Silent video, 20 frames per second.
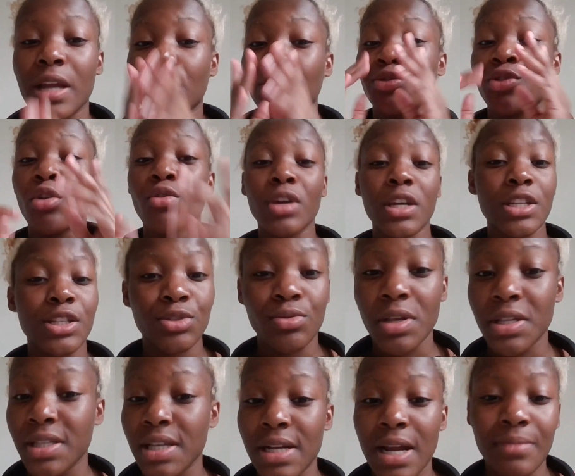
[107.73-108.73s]
Now, don't get it
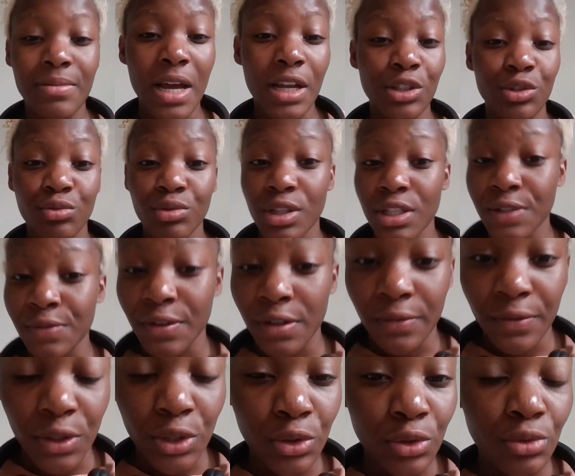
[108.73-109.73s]
twisted. I'm not doing this for
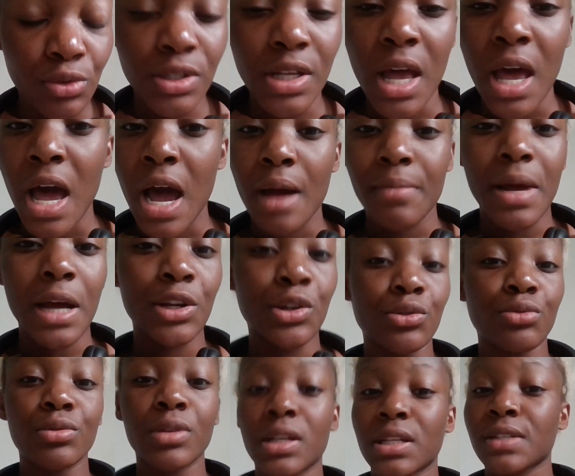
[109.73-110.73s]
the views. I'm not
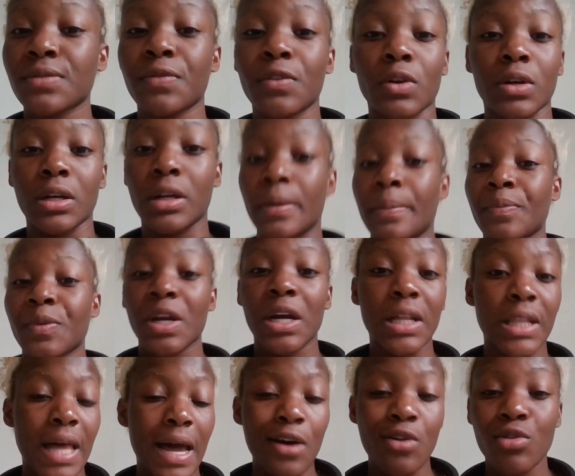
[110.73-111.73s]
doing this for
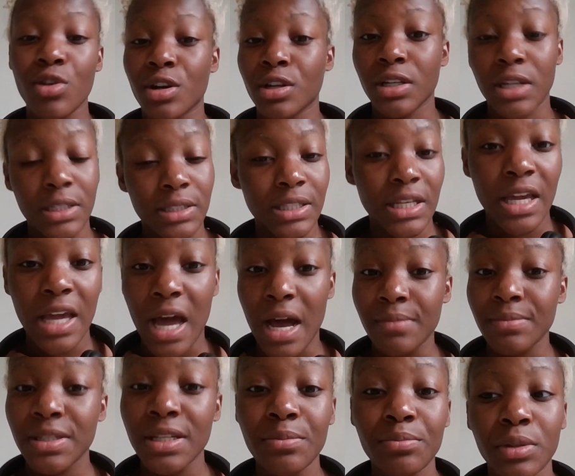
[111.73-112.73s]
clout or nothing.
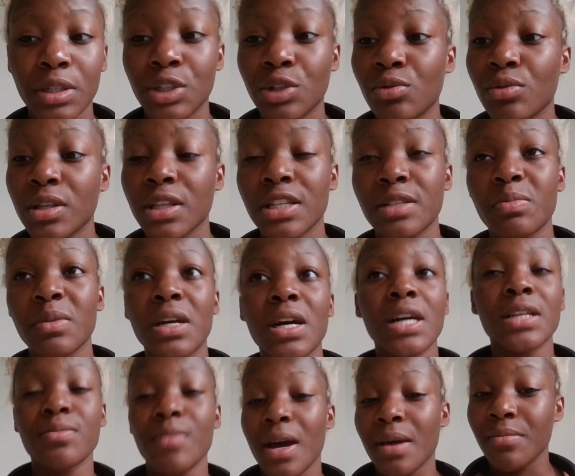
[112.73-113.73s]
I'm simply doing this
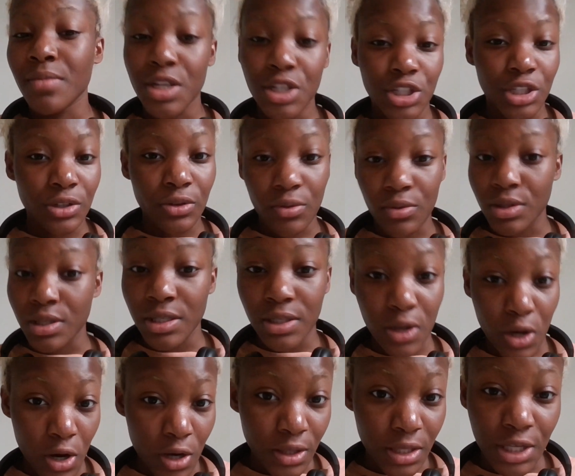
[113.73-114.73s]
because my mission on
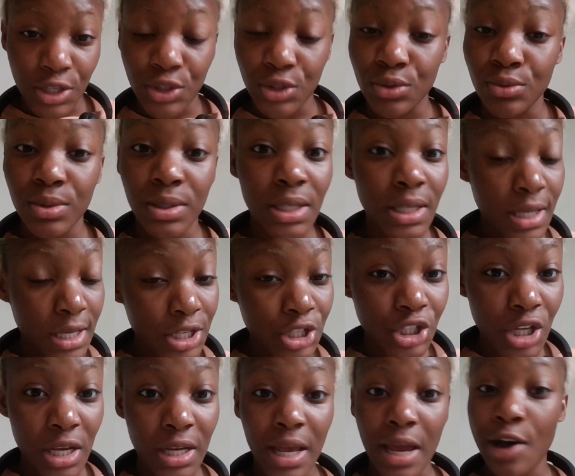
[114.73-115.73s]
this earth is to
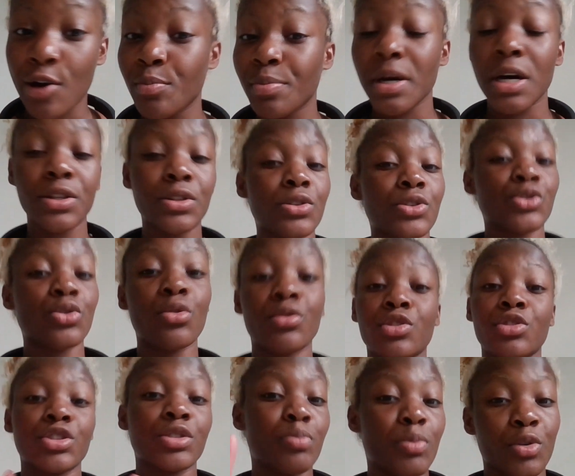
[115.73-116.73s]
teach and help others on
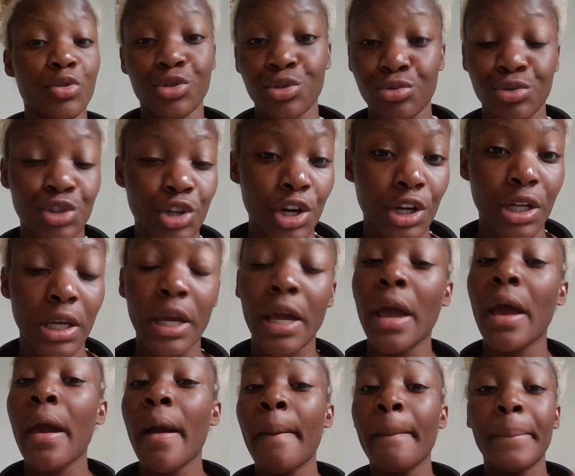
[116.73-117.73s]
their spiritual
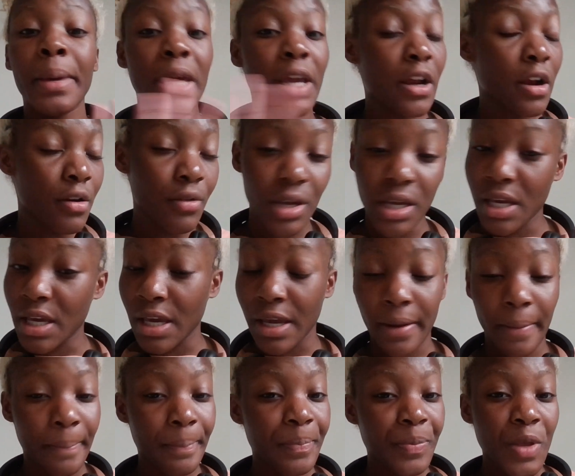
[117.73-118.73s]
journey.
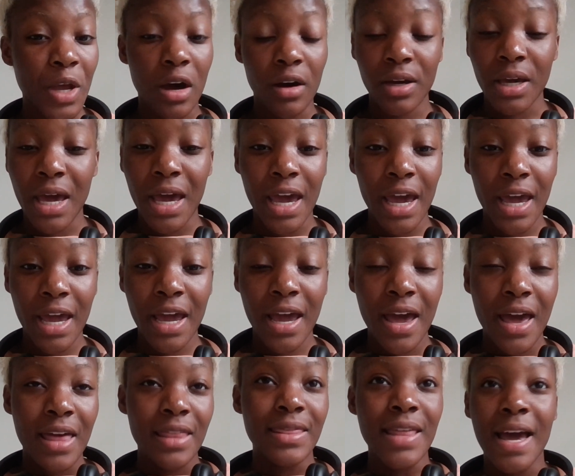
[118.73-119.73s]
Period.
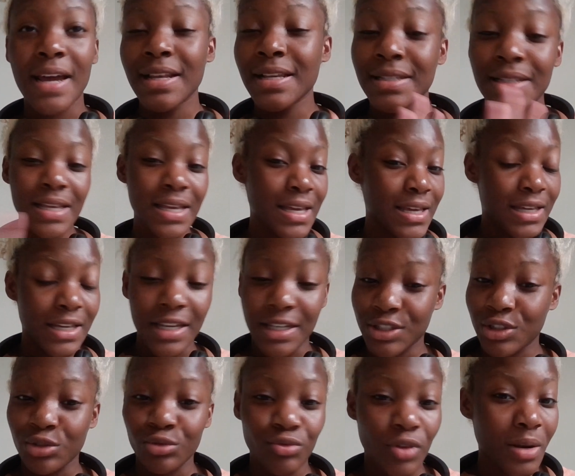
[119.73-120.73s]
Okay? That it.
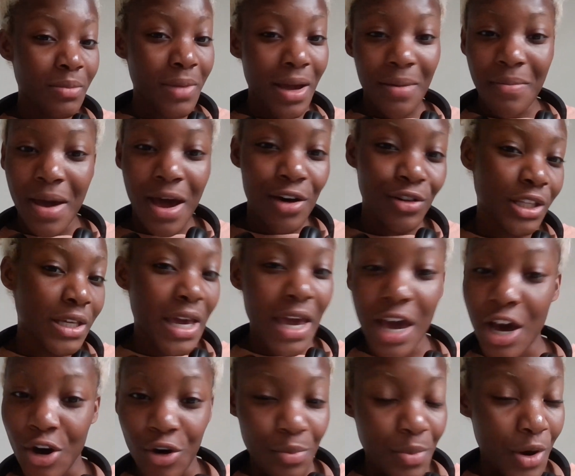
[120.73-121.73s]
It's to run my mouth and
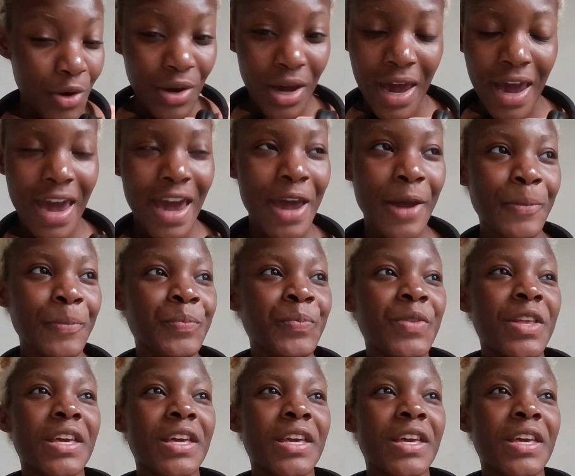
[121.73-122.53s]
help, okay?